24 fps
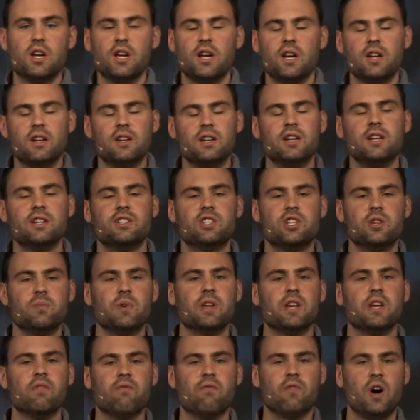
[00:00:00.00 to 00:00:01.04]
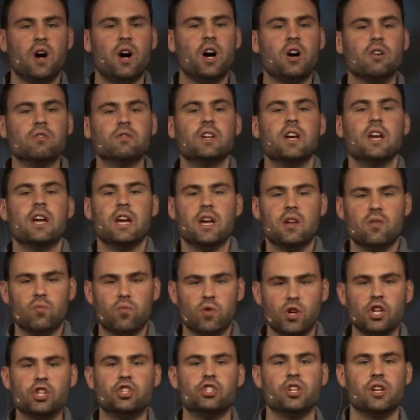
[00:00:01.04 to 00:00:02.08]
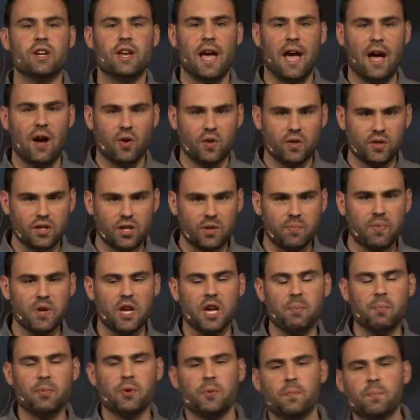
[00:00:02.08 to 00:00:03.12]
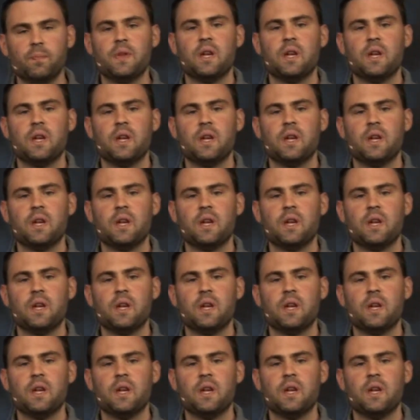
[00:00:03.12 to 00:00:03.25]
needs to be involved in reaching out to people.